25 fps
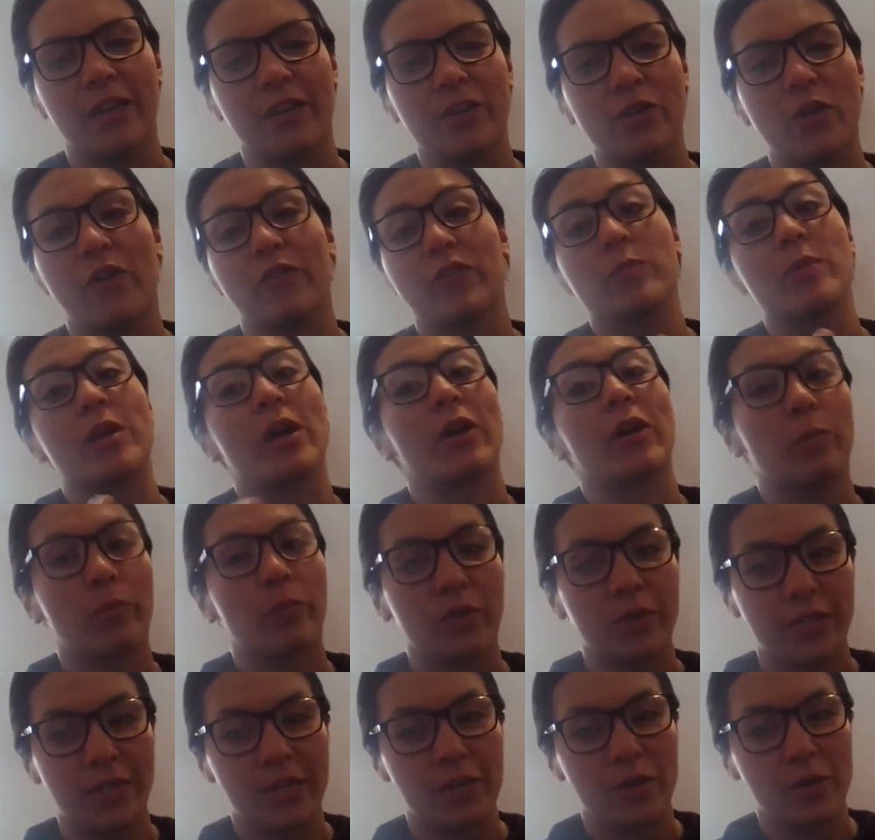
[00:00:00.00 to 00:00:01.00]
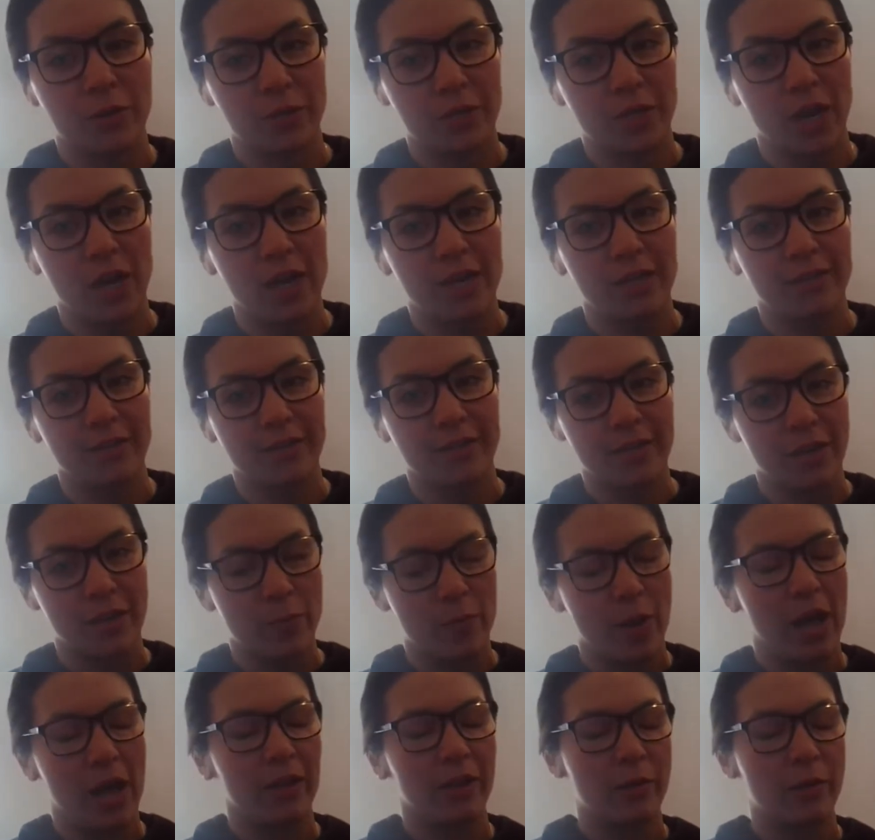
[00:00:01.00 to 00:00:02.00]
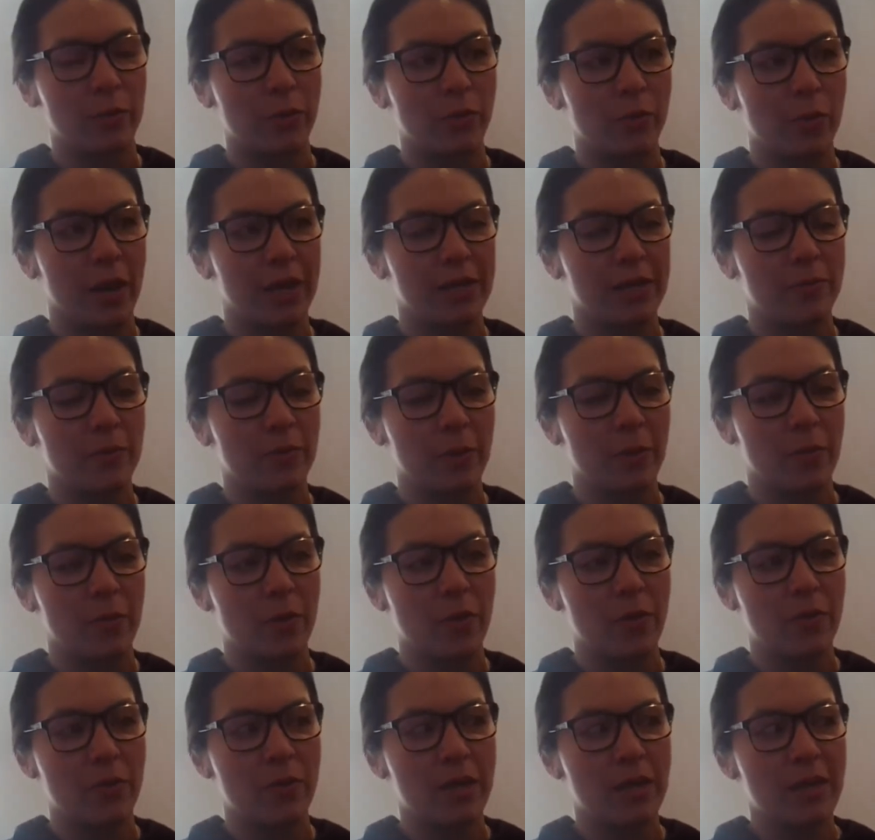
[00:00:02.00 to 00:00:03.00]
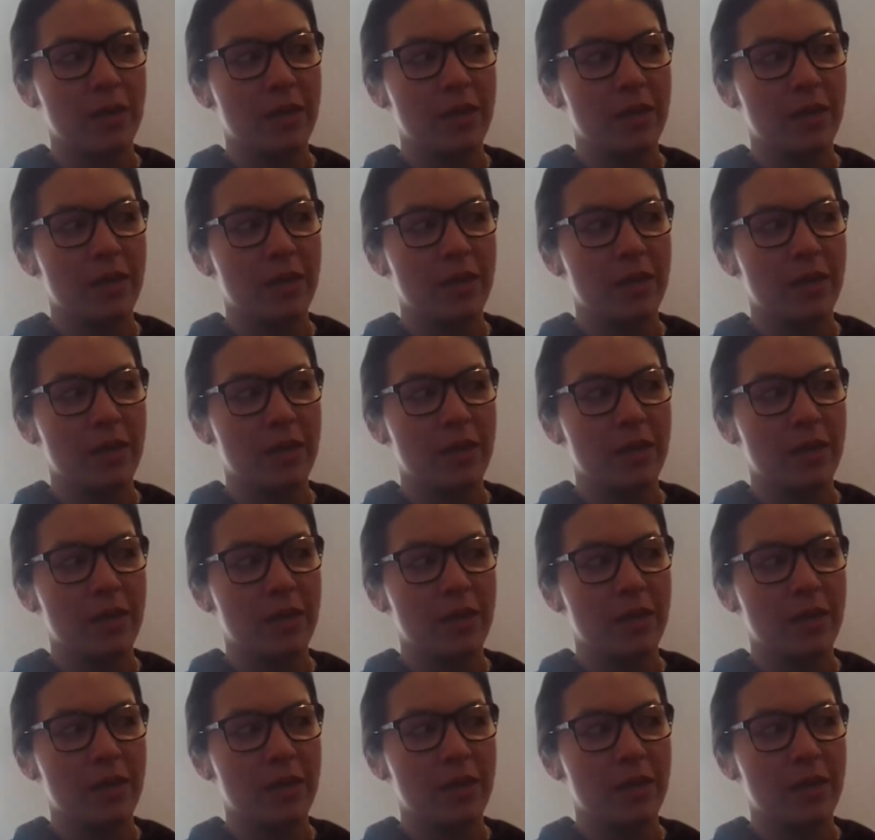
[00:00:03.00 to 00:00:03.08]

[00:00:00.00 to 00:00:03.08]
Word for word: you have to be able to present your science in a palatable way to people.